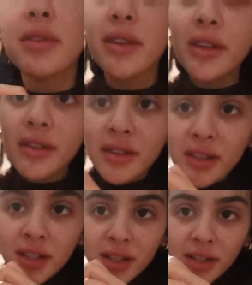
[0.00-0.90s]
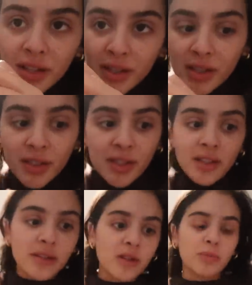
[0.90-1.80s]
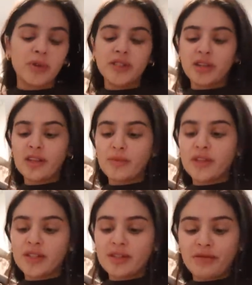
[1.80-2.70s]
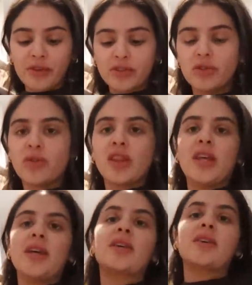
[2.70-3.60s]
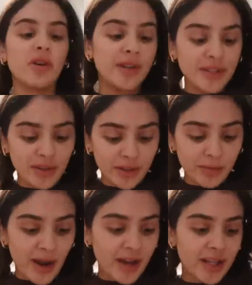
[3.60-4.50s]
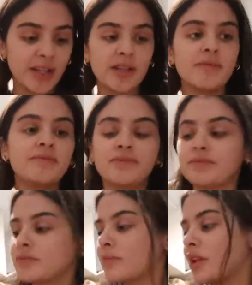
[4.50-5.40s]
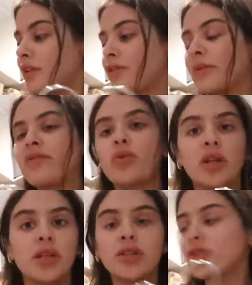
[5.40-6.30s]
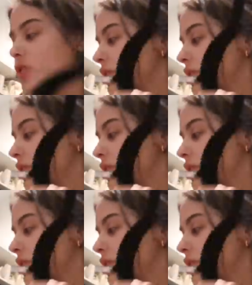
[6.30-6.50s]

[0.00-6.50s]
with like little print on them and it doesn't feel too thick. I've already started packing for my voyage.